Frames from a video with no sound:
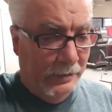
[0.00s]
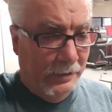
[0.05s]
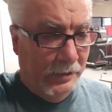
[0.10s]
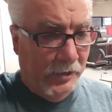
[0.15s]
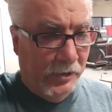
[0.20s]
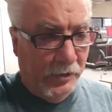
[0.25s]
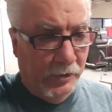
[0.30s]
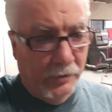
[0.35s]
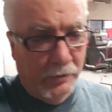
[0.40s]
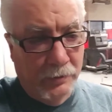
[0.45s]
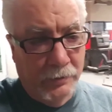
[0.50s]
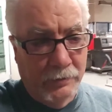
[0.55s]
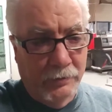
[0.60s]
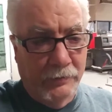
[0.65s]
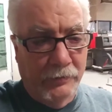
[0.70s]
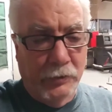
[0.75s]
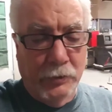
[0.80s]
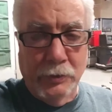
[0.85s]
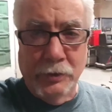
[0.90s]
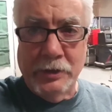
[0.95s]
So,
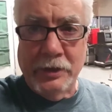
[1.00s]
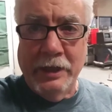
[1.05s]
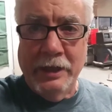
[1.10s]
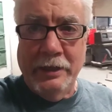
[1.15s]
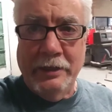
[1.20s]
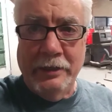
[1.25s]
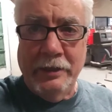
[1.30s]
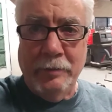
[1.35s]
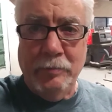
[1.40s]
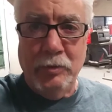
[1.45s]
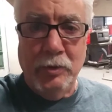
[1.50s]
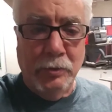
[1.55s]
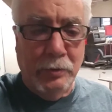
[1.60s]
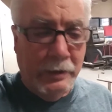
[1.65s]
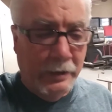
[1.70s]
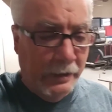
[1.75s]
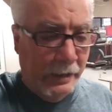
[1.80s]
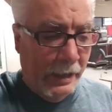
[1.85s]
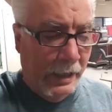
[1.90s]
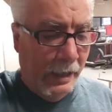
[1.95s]
of course, I ended up
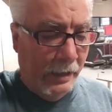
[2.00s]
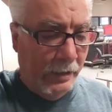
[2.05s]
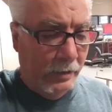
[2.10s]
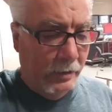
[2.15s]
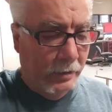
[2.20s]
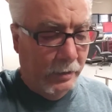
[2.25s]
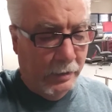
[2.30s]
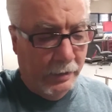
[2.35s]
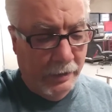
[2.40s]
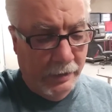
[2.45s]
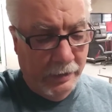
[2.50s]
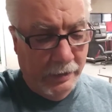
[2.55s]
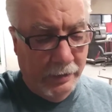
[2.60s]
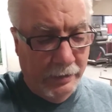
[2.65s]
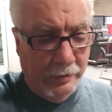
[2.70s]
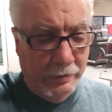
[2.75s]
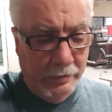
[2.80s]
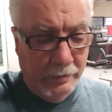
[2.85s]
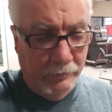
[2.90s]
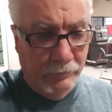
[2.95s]
doing that and
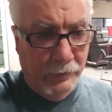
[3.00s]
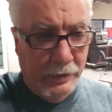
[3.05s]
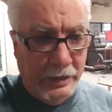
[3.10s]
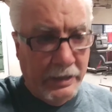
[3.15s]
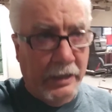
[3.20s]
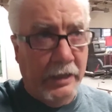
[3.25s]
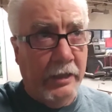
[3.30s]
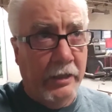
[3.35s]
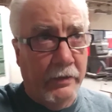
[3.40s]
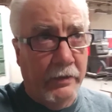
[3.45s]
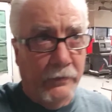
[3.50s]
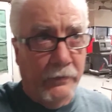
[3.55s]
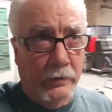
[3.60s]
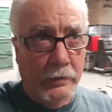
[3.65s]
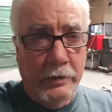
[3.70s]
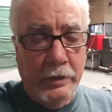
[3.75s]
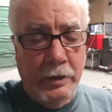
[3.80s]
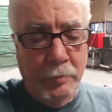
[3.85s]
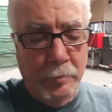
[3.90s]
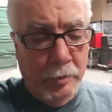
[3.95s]
then rekeyed it for
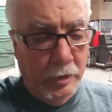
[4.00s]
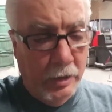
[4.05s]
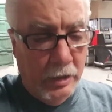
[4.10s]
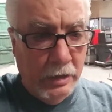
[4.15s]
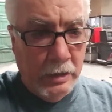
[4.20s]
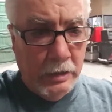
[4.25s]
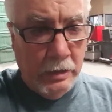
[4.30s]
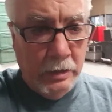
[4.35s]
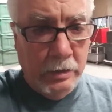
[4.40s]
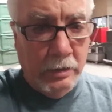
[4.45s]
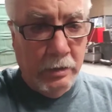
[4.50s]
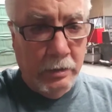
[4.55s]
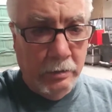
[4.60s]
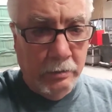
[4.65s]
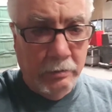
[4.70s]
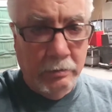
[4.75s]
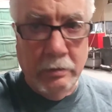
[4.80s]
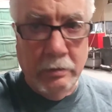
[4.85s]
the upper key, and